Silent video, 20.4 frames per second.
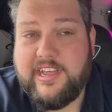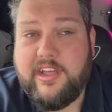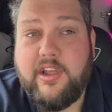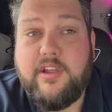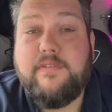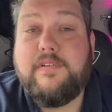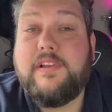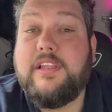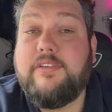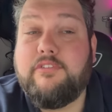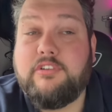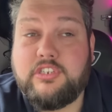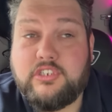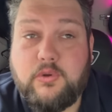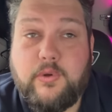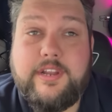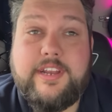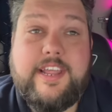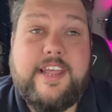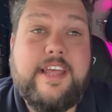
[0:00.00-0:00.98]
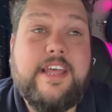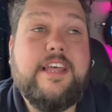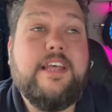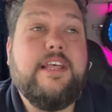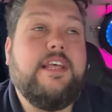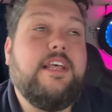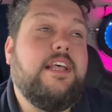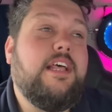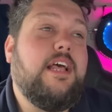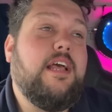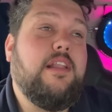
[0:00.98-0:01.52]
Hopefully you've enjoyed it.
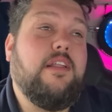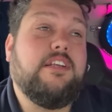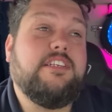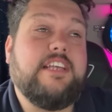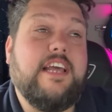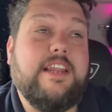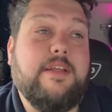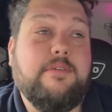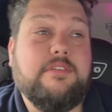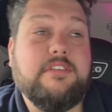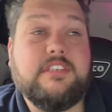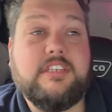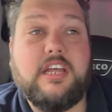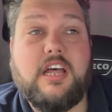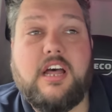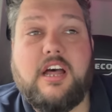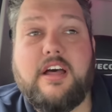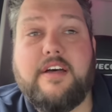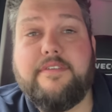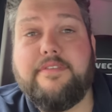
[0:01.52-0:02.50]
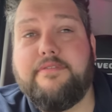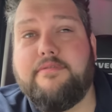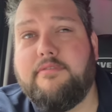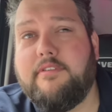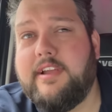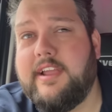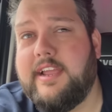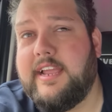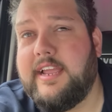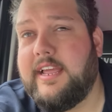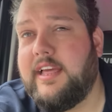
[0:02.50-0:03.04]
Like I said, it was
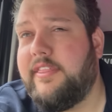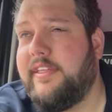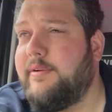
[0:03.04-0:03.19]
three